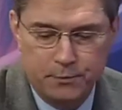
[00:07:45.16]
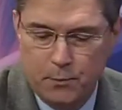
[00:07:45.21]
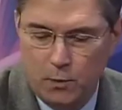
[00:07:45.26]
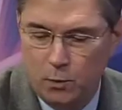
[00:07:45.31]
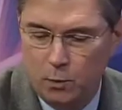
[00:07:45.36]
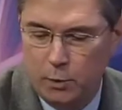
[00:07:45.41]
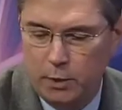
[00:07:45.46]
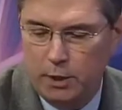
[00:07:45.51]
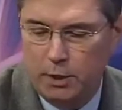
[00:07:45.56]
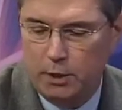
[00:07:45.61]

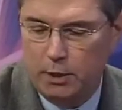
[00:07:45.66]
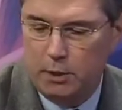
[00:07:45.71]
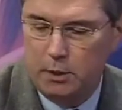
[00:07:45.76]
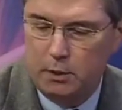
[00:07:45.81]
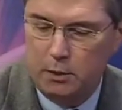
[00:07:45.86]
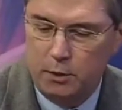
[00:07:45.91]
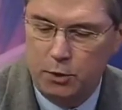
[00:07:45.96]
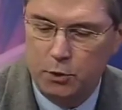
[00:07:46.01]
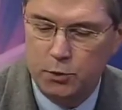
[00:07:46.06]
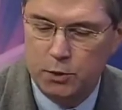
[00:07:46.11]
We
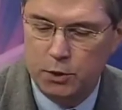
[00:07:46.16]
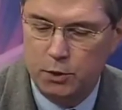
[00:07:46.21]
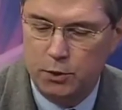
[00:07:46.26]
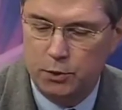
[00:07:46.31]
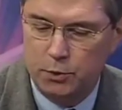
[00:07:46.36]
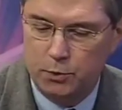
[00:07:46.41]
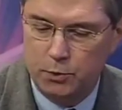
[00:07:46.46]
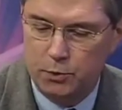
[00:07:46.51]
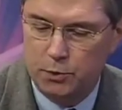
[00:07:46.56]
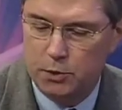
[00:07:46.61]
used to
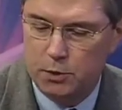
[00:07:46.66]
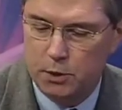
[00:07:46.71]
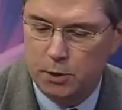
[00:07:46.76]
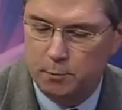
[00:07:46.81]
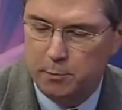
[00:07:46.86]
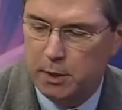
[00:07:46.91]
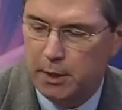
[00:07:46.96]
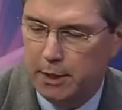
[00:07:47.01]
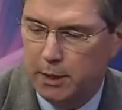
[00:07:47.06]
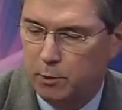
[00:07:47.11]
use a
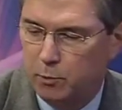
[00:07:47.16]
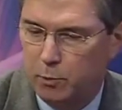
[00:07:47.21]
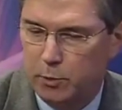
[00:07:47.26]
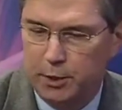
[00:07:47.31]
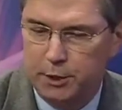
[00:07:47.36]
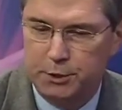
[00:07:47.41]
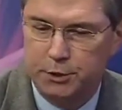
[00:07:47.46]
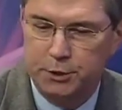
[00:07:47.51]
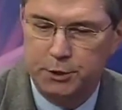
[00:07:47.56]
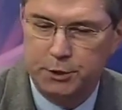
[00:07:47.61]
plate
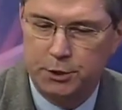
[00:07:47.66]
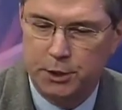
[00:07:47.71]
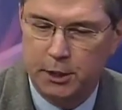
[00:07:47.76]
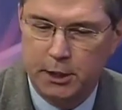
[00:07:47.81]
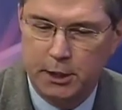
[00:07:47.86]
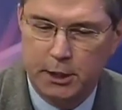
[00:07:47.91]
which